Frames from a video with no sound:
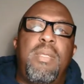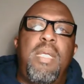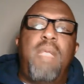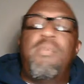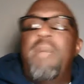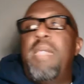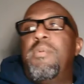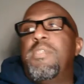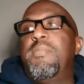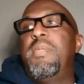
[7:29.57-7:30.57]
Everybody
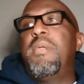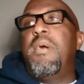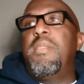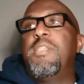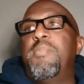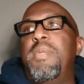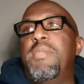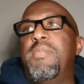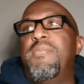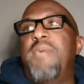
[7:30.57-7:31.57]
wants to be called a
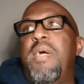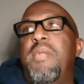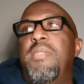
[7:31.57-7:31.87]
spiritual father.